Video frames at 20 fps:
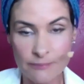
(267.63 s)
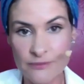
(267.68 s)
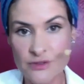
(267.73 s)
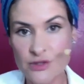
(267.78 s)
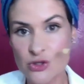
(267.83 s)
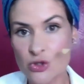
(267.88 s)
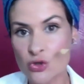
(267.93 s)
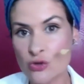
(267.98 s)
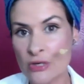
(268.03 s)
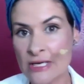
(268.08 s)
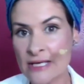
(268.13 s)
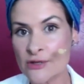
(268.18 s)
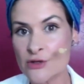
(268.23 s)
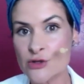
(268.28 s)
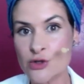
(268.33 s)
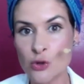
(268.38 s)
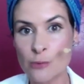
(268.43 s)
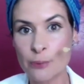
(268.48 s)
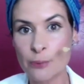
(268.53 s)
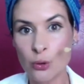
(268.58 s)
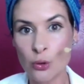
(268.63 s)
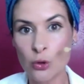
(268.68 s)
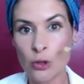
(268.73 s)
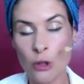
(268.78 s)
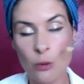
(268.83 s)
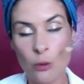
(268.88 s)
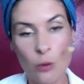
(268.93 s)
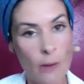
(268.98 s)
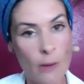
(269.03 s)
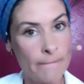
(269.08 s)
strings you pull
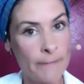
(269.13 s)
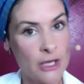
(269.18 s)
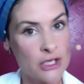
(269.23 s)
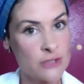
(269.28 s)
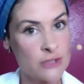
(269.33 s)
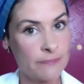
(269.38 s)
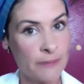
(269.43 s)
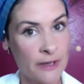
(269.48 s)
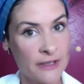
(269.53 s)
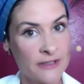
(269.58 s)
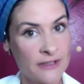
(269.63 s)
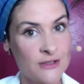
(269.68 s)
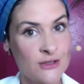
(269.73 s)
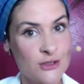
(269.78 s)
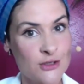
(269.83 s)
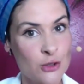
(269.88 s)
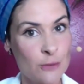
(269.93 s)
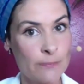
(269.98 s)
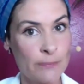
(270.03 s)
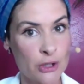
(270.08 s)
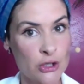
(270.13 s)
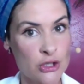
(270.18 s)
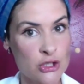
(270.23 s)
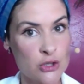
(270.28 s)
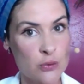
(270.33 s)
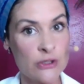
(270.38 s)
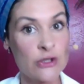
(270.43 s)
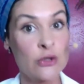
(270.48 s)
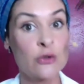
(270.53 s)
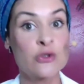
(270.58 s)
or what buttons you push
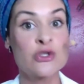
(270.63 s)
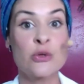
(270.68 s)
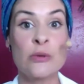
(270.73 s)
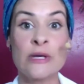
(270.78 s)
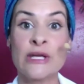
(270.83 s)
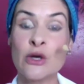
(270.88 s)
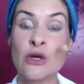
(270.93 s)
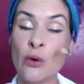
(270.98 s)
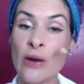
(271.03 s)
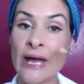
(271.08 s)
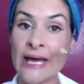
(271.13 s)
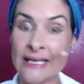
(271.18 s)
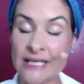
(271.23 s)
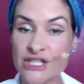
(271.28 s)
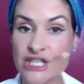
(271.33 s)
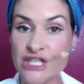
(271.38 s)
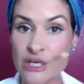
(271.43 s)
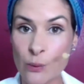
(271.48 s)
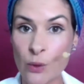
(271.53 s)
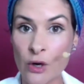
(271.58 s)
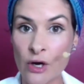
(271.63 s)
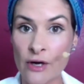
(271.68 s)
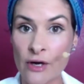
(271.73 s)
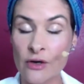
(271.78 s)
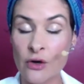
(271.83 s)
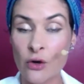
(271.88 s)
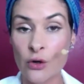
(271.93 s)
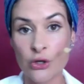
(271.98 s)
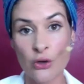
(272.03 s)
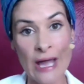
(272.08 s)
when you're doing your energy work
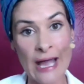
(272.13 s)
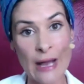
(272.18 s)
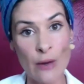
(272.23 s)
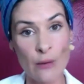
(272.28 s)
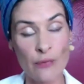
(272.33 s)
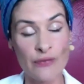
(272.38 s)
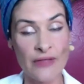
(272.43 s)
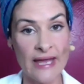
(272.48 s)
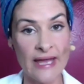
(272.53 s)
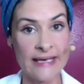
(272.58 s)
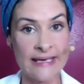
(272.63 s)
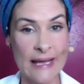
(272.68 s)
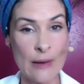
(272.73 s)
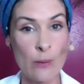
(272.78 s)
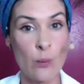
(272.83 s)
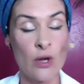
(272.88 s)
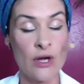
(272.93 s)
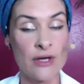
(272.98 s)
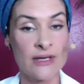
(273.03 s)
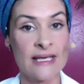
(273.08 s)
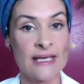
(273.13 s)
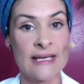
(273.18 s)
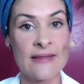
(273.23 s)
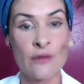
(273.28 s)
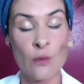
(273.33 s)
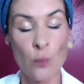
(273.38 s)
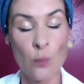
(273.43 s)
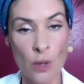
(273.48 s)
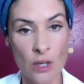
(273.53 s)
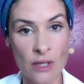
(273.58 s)
or you're out there networking in
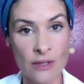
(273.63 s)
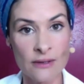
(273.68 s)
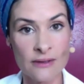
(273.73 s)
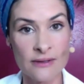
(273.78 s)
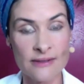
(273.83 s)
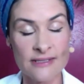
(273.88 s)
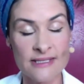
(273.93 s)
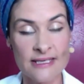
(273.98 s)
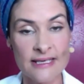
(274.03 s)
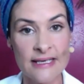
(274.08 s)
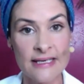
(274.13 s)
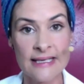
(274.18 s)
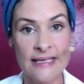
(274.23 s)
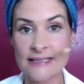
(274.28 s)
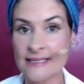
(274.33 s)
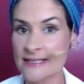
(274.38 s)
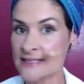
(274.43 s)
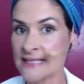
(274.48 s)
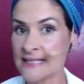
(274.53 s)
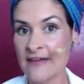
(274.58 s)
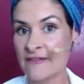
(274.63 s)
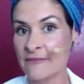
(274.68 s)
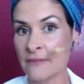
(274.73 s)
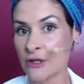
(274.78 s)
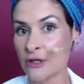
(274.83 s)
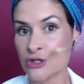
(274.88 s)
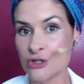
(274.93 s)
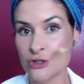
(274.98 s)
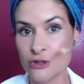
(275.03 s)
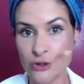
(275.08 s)
the world. It doesn't have
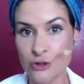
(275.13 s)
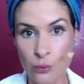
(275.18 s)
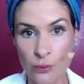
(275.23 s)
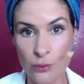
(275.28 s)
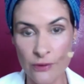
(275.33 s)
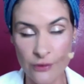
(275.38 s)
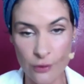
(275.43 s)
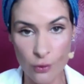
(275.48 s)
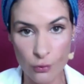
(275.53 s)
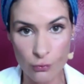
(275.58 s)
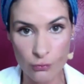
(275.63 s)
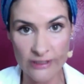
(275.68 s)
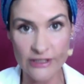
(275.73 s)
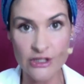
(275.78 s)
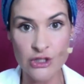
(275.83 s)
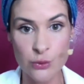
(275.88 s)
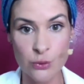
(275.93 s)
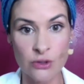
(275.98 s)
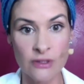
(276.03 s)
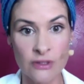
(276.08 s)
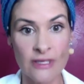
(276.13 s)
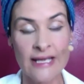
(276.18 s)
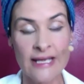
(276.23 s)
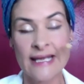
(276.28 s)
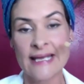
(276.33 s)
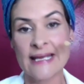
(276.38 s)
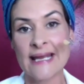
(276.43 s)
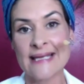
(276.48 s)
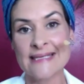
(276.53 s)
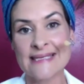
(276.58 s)
much to do with your ritual.
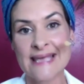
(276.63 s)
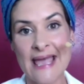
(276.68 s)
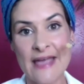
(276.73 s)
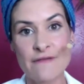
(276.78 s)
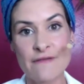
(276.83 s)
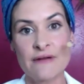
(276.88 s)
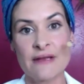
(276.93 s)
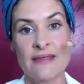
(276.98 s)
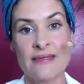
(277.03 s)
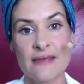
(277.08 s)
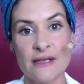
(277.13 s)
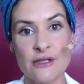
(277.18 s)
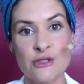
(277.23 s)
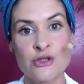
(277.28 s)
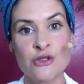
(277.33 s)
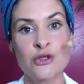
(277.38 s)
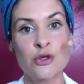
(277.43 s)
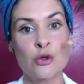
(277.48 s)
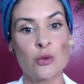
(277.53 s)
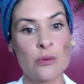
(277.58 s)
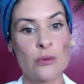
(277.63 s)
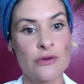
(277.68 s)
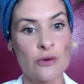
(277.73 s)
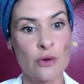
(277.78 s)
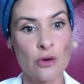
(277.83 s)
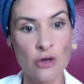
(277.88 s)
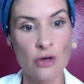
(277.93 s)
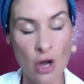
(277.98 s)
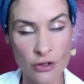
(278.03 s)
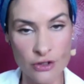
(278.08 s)
It has everything to do with
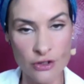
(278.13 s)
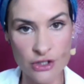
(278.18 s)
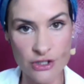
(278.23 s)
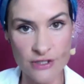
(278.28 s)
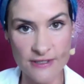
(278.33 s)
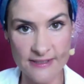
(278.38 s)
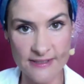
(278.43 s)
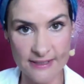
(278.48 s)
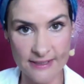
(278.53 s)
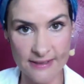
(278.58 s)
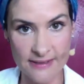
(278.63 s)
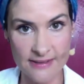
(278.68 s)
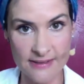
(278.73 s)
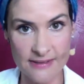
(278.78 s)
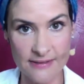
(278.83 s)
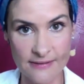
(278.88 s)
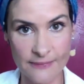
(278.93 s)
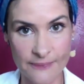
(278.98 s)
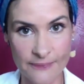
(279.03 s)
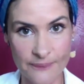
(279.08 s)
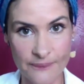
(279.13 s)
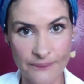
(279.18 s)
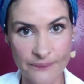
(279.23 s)
your consciousness.